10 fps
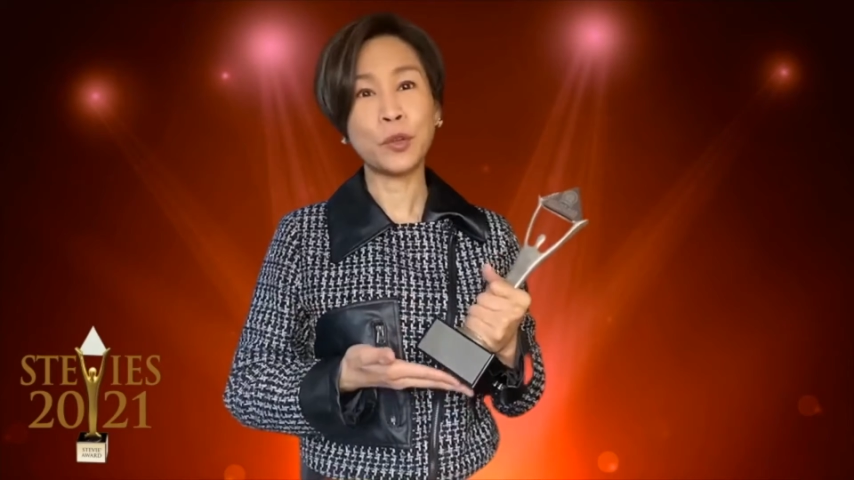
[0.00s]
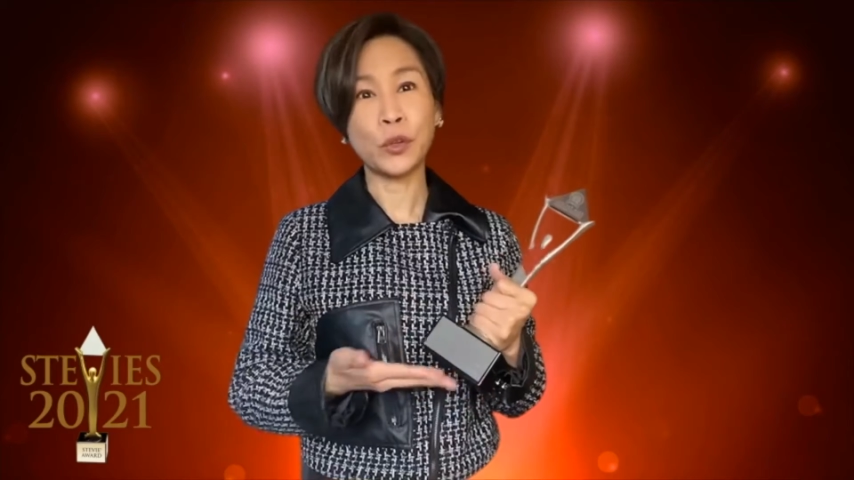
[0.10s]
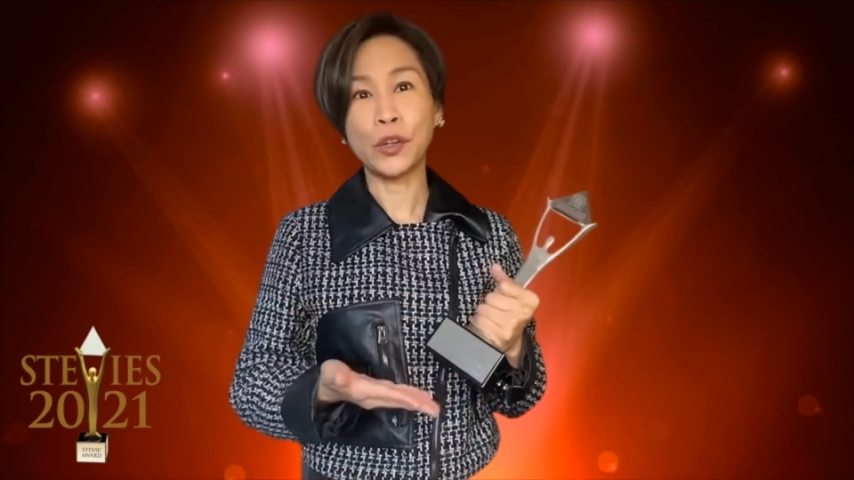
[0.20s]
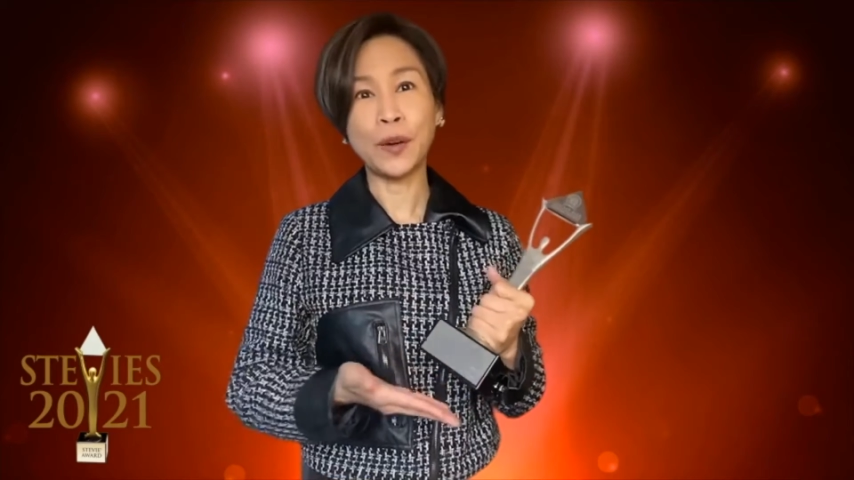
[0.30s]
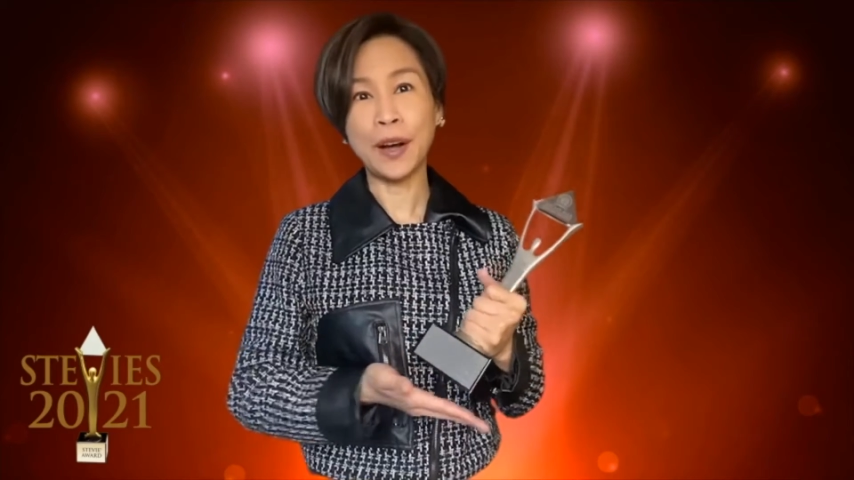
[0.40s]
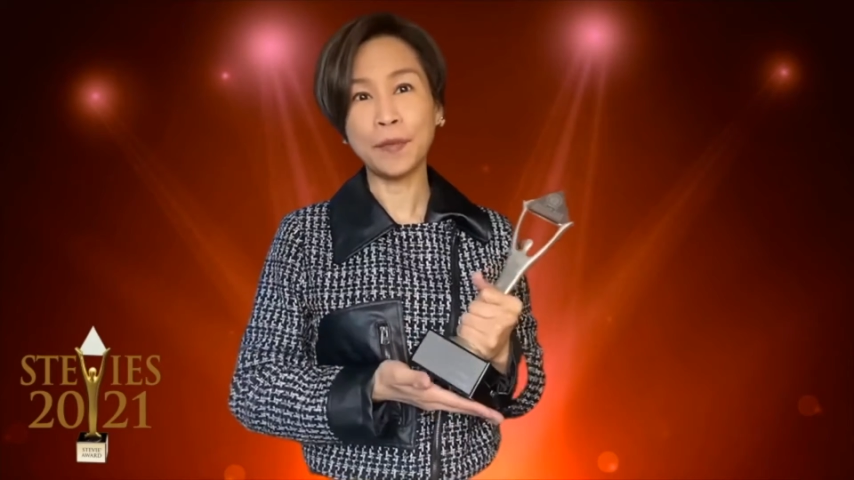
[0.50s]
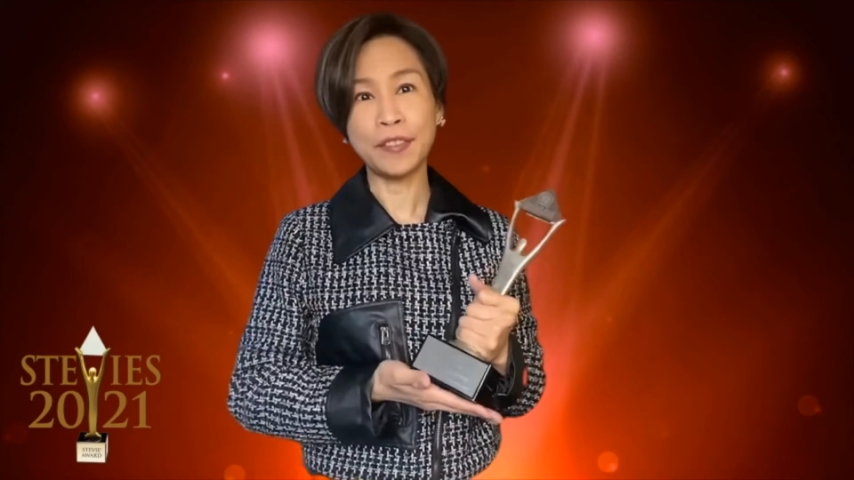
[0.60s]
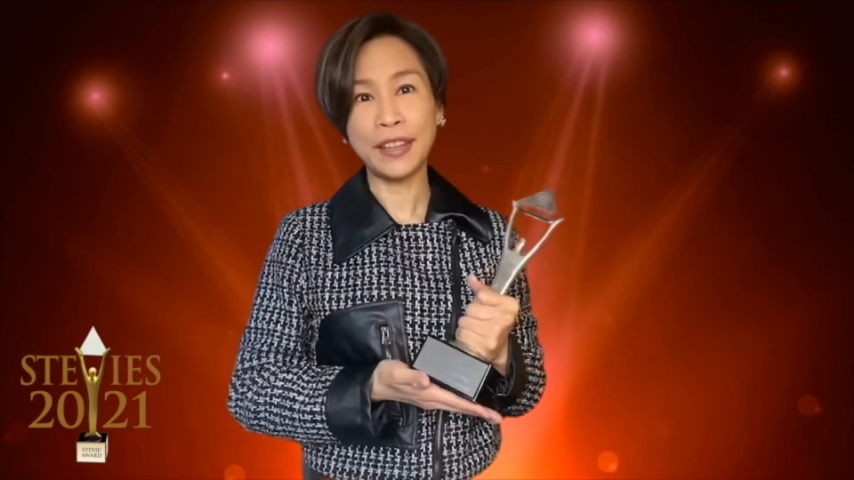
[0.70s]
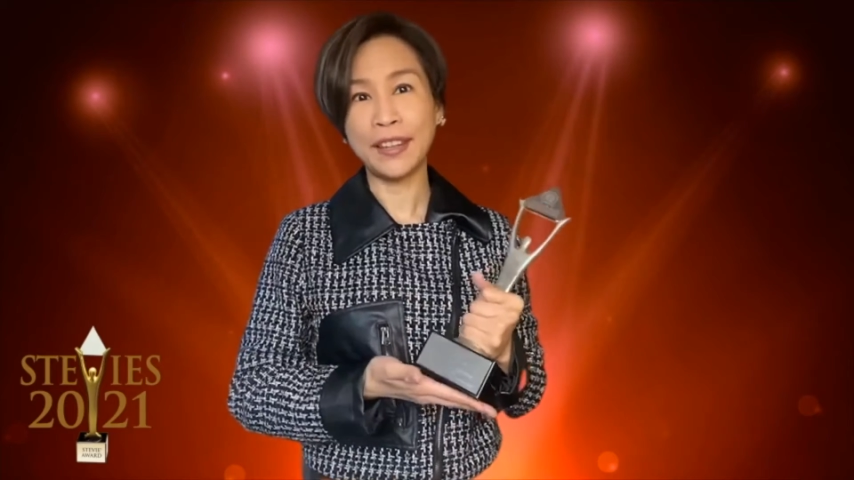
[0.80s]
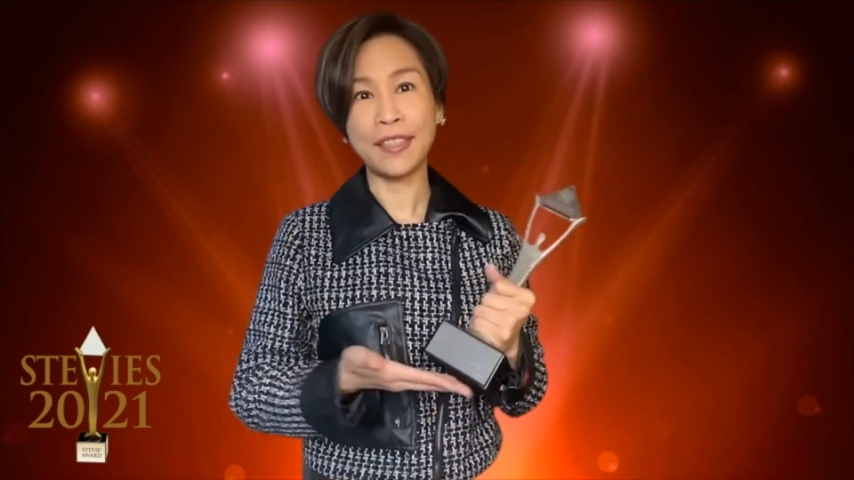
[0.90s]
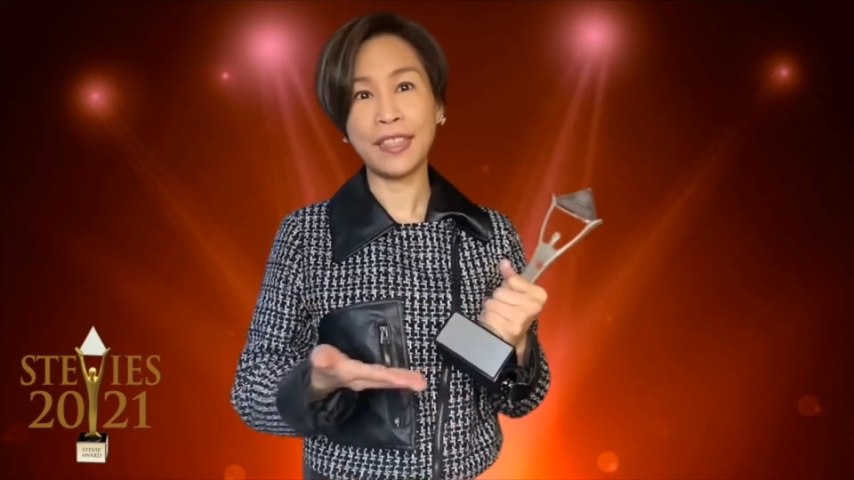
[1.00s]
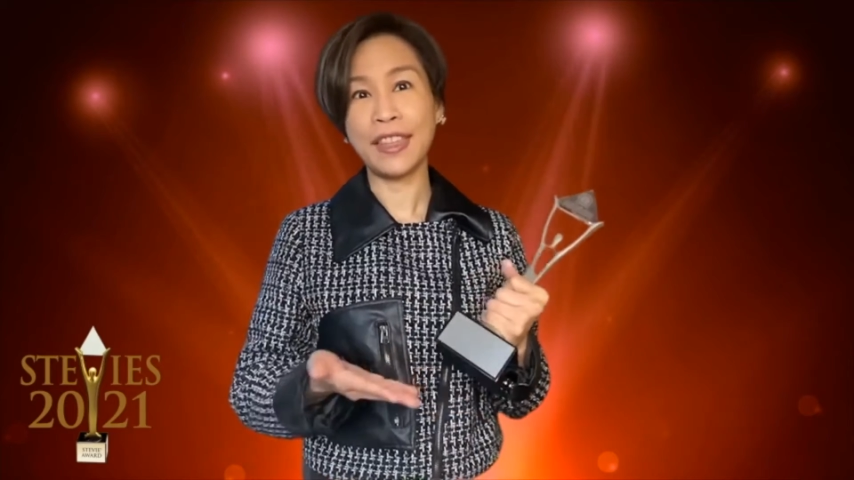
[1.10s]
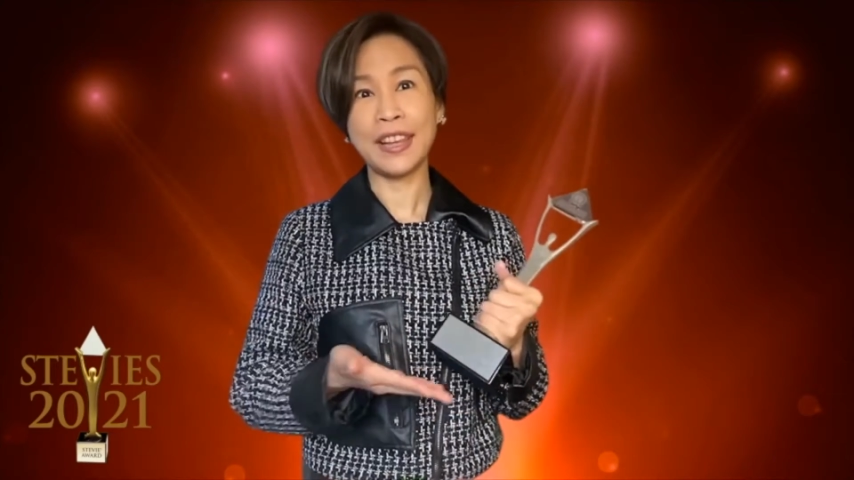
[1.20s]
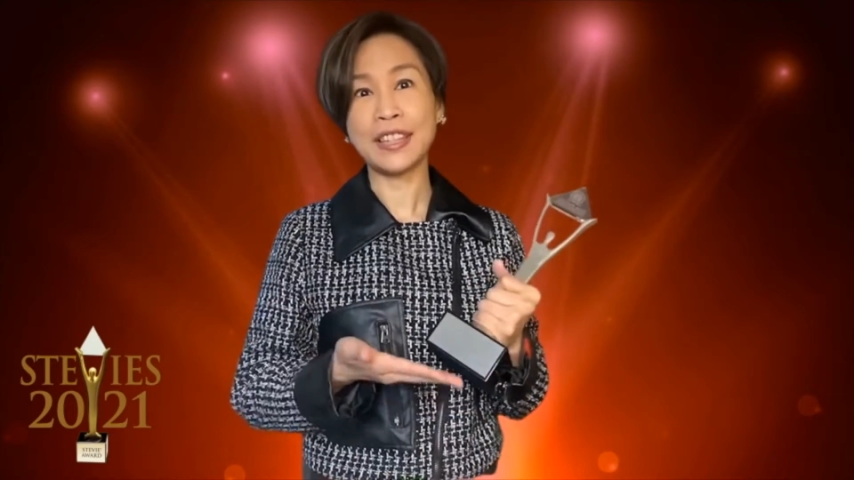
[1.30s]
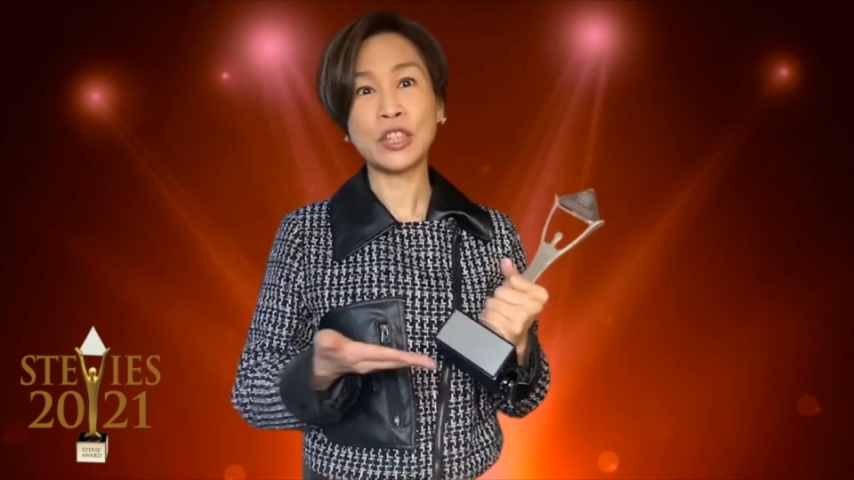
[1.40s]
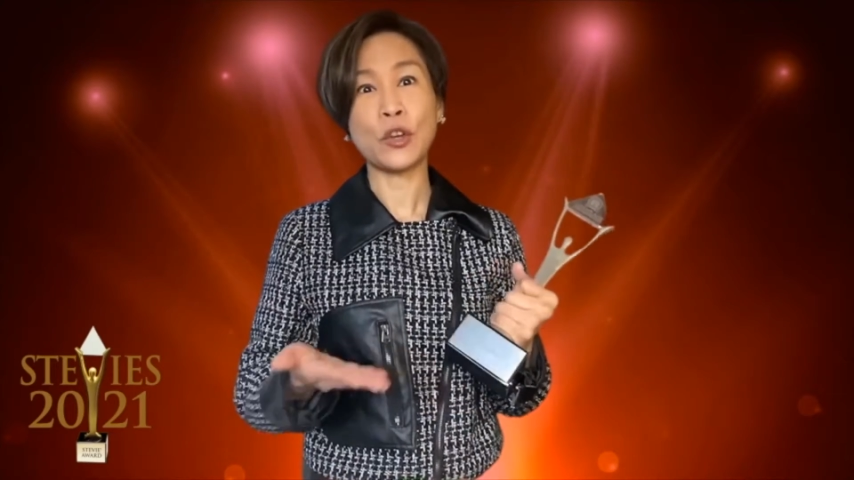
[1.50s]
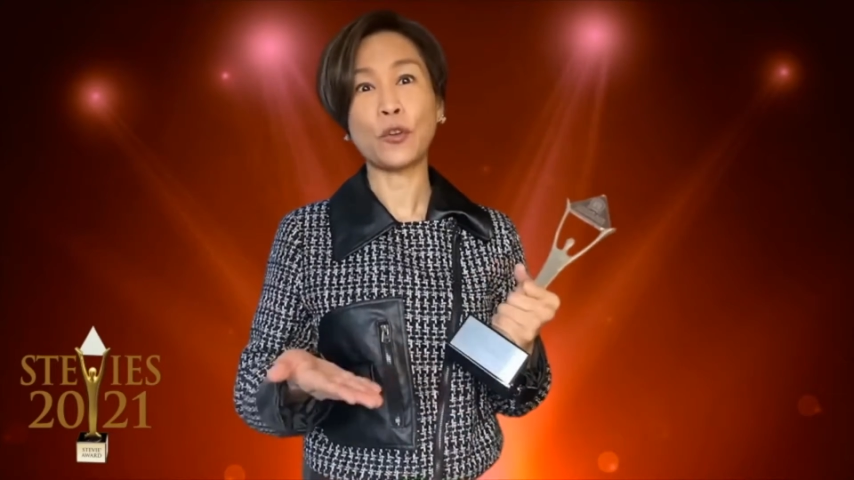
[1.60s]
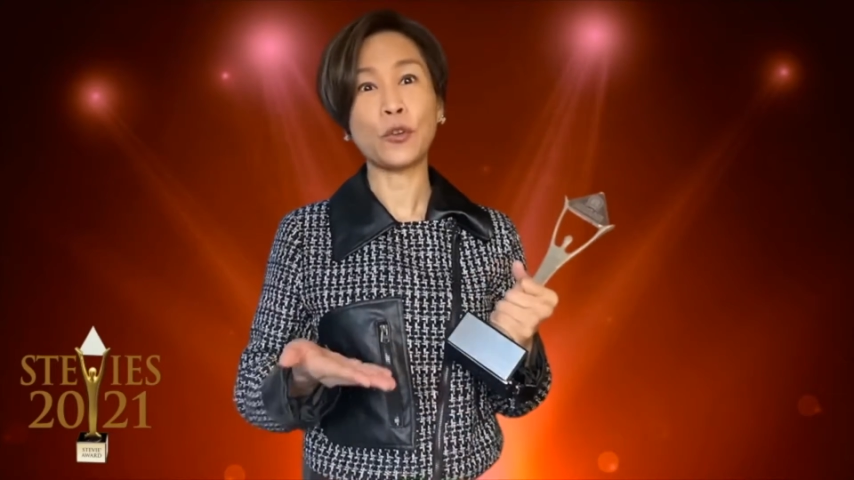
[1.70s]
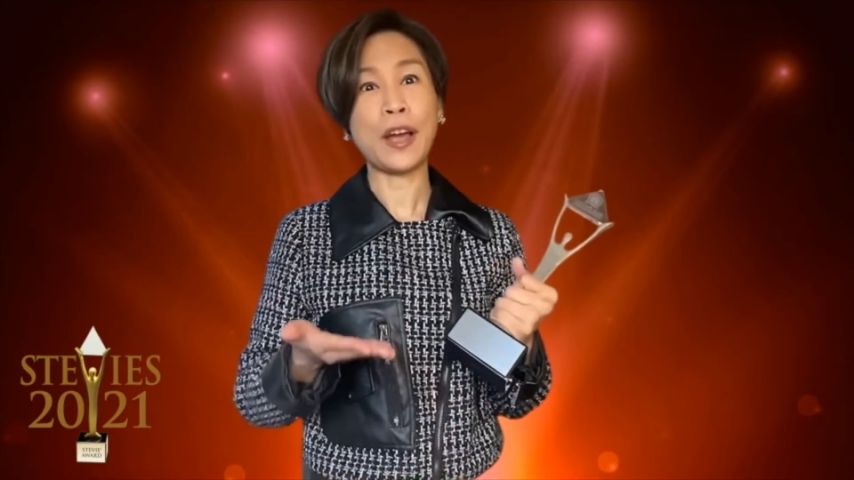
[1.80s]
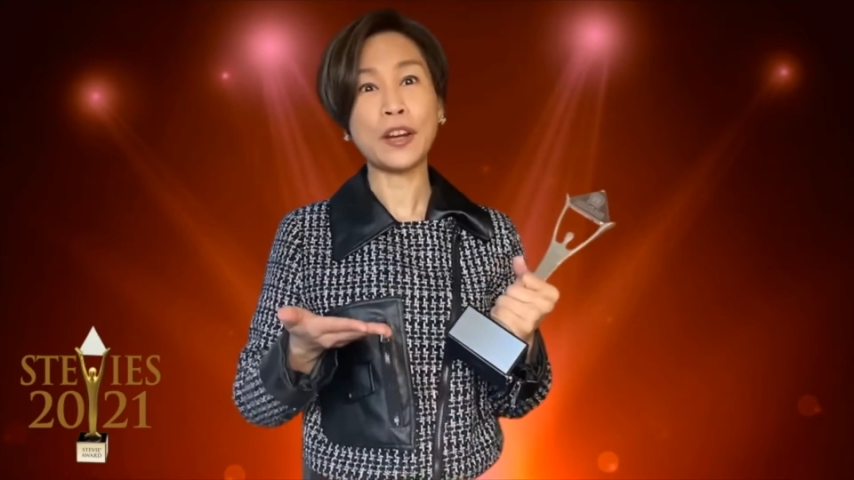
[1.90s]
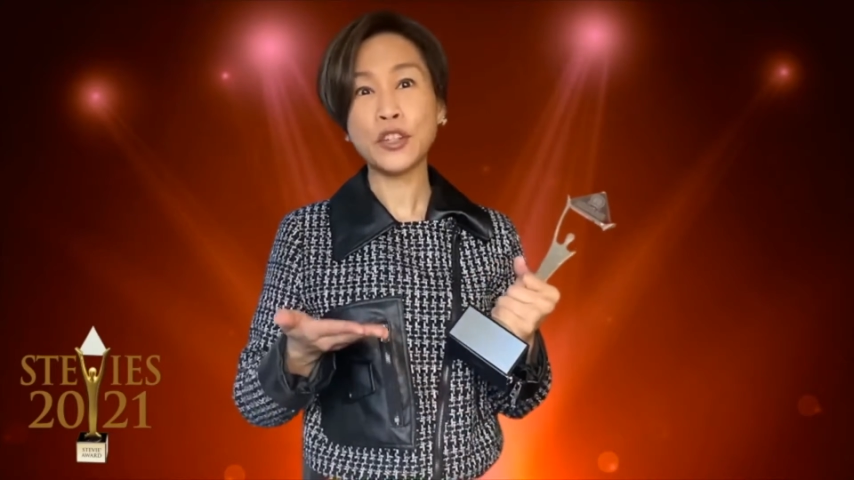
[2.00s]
grow up in this so